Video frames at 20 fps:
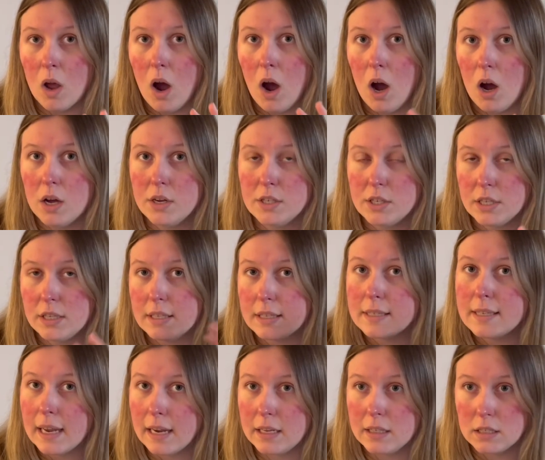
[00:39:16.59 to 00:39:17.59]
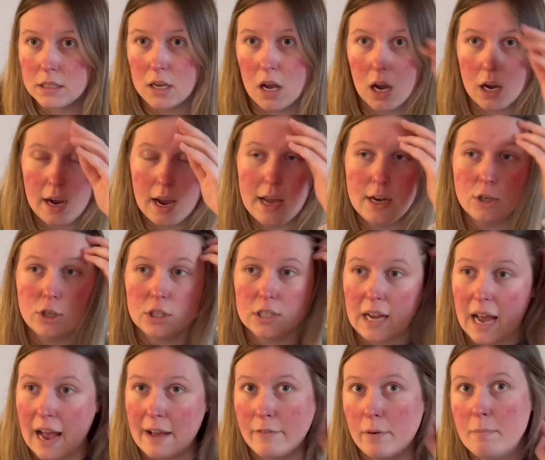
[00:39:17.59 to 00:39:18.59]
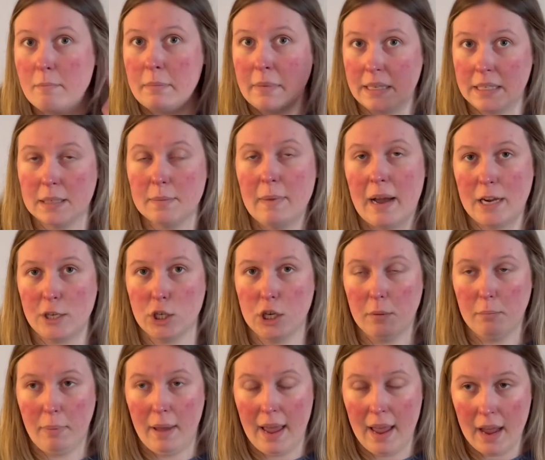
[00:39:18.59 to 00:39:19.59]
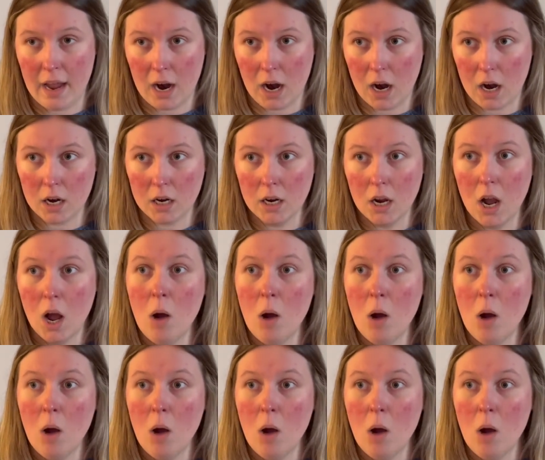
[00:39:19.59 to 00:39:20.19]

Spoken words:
onto the second sock and just have a mismatching pair.